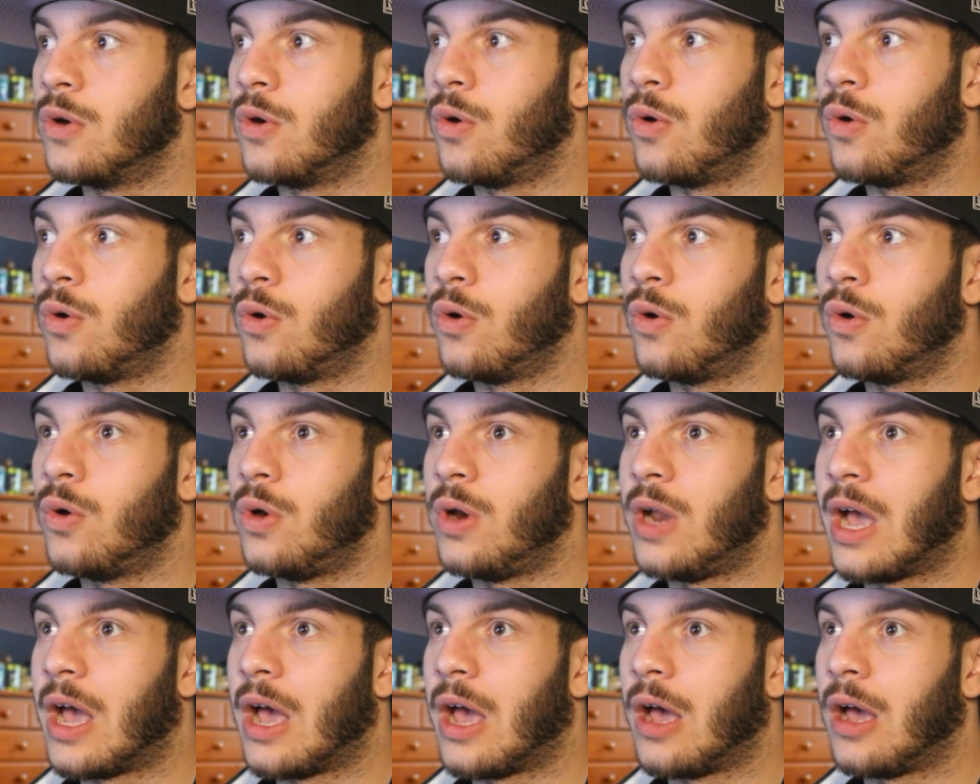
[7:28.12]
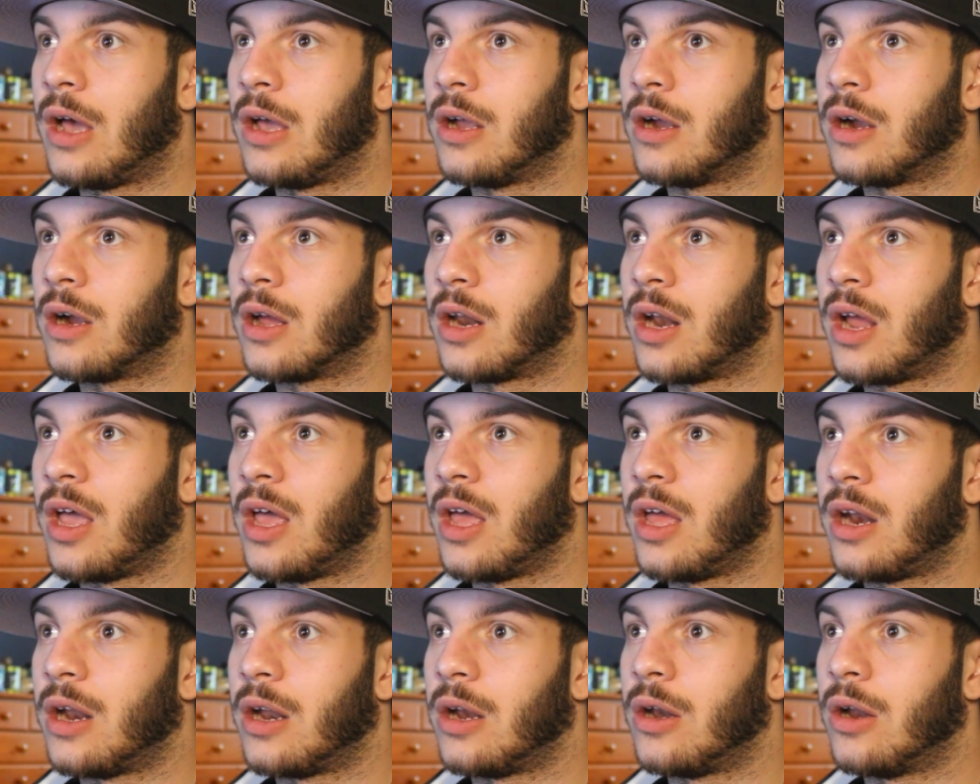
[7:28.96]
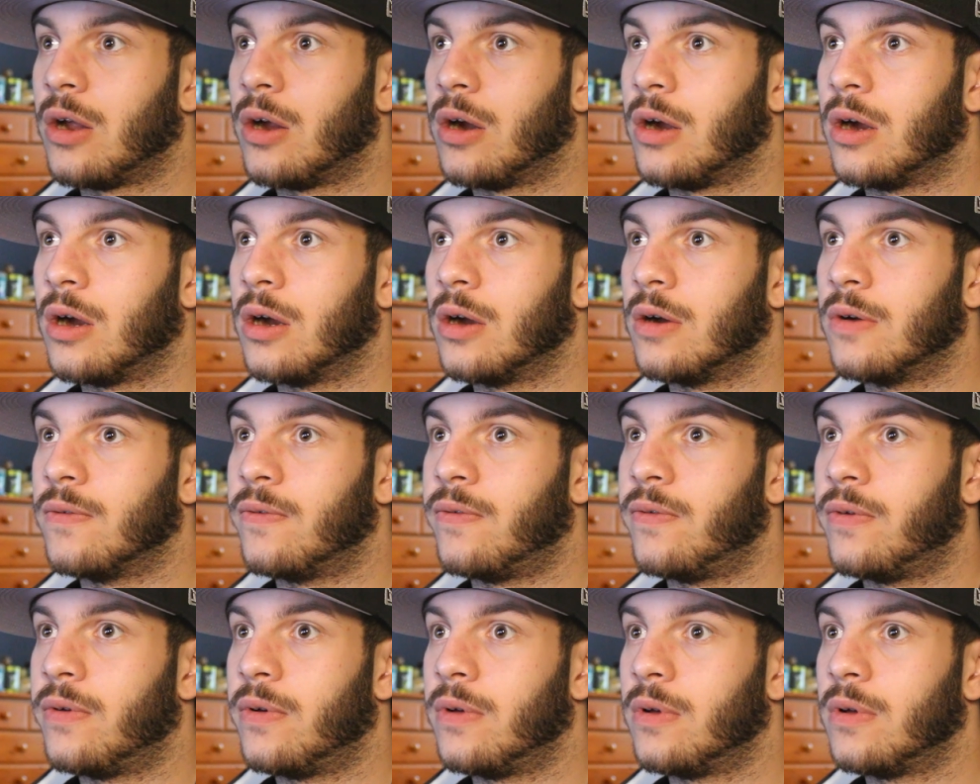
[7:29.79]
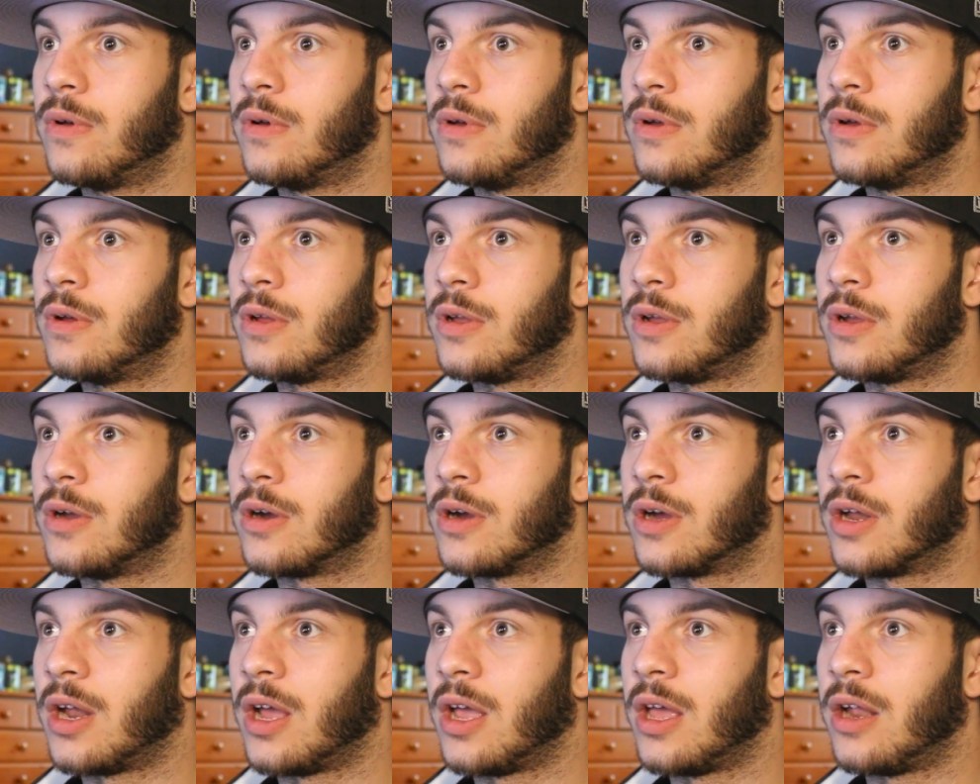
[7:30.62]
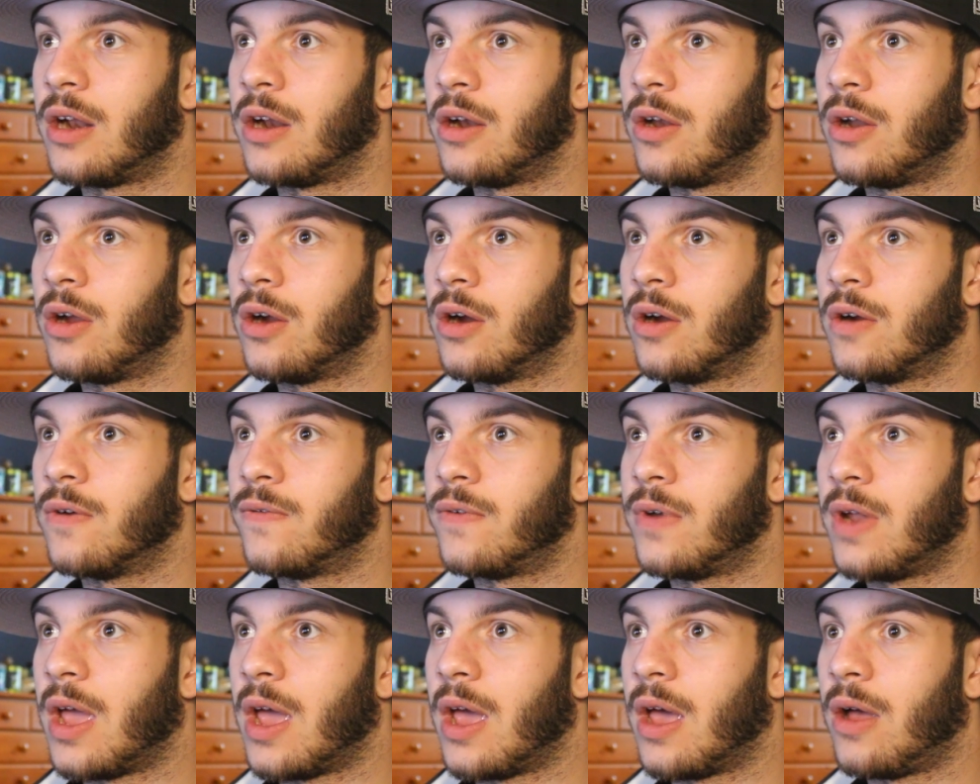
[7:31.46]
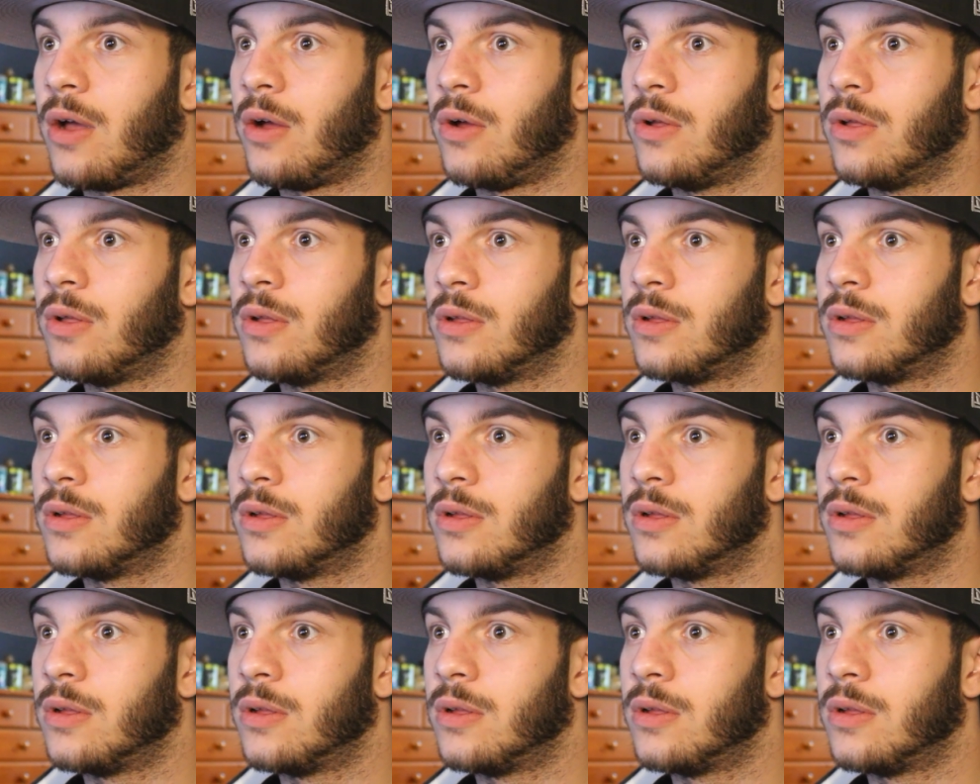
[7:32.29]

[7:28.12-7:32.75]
Oh, now you're gonna hit a nerve. You're gonna hit a nerve now.